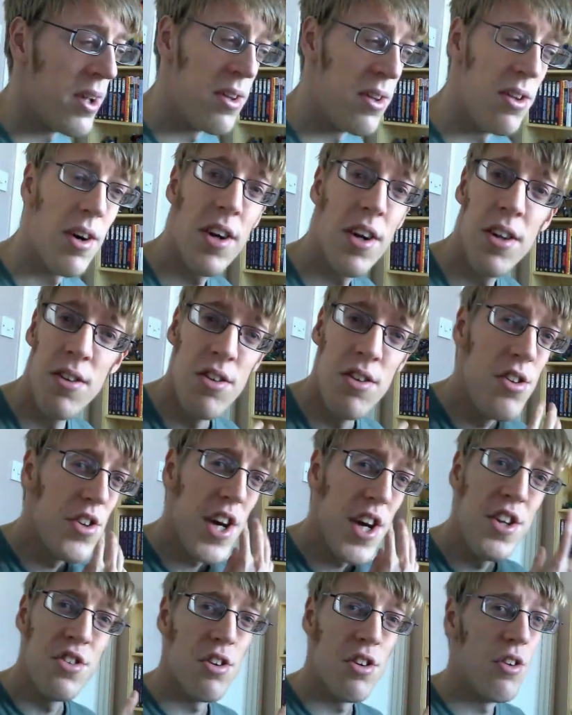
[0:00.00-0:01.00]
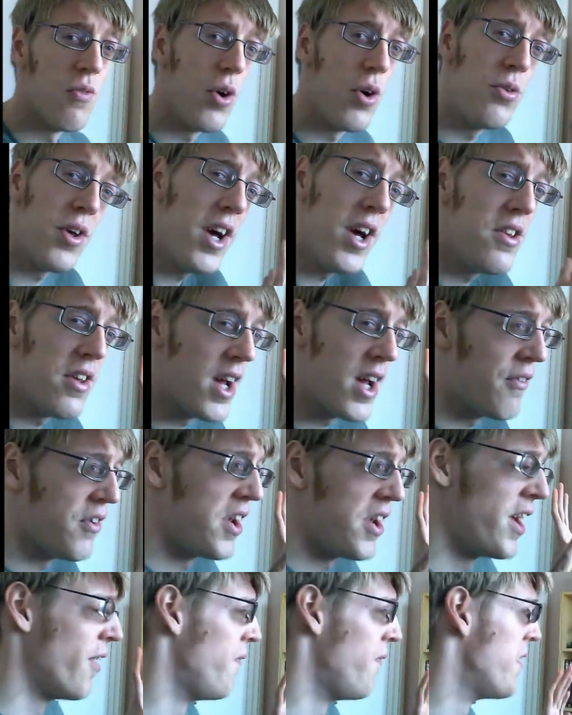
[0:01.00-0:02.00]
and I can change it and rotate it every
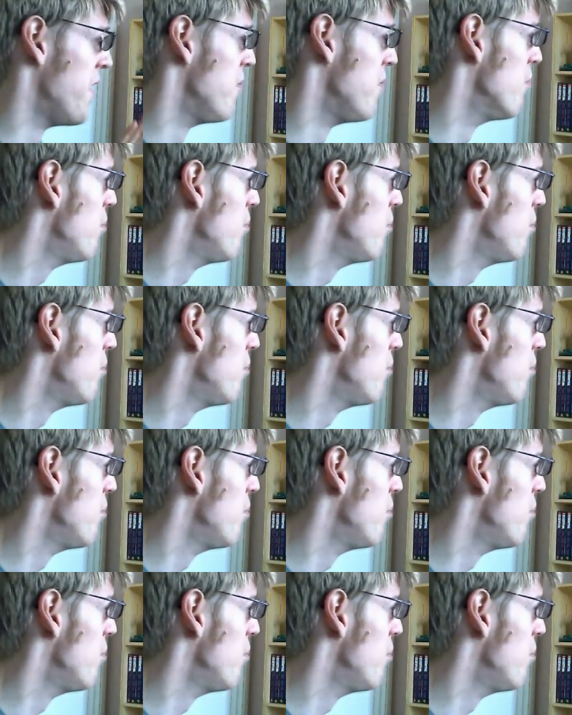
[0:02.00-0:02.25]
now and then.